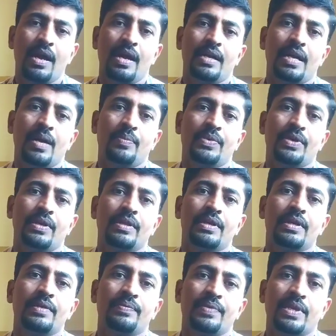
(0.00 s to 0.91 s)
And after
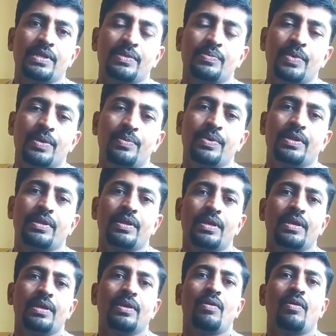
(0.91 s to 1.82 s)
the difference between
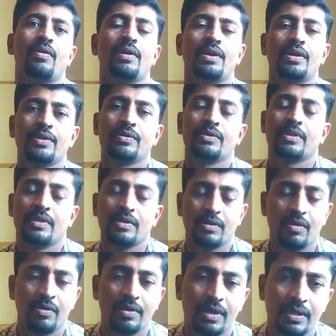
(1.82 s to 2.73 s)
the
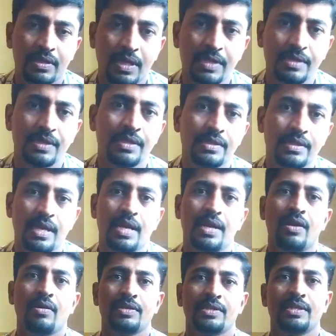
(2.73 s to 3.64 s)
chondrichthysis
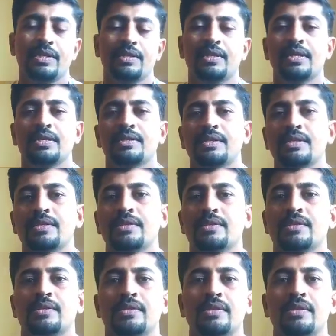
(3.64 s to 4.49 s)
and osteichthysis,